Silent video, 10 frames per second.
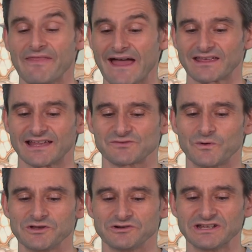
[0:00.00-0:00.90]
and that gets,
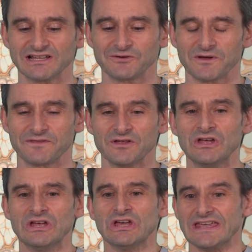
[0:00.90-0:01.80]
when you're dealing with
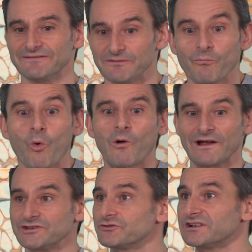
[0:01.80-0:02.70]
even more
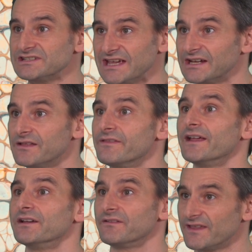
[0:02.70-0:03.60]
intricate data
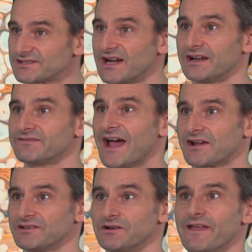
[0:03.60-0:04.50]
than this kind of
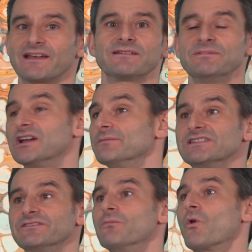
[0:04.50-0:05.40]
calculator, that becomes
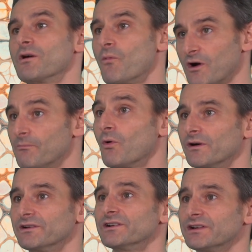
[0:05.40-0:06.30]
even more and more
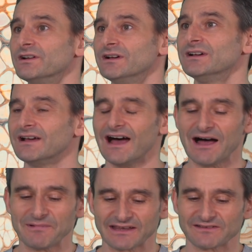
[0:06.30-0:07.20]
important, and
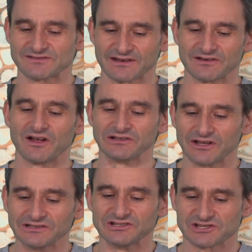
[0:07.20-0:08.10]

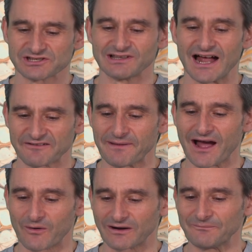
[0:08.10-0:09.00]
unleashes a lot of
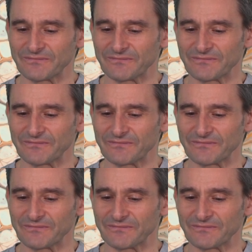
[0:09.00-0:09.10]
power.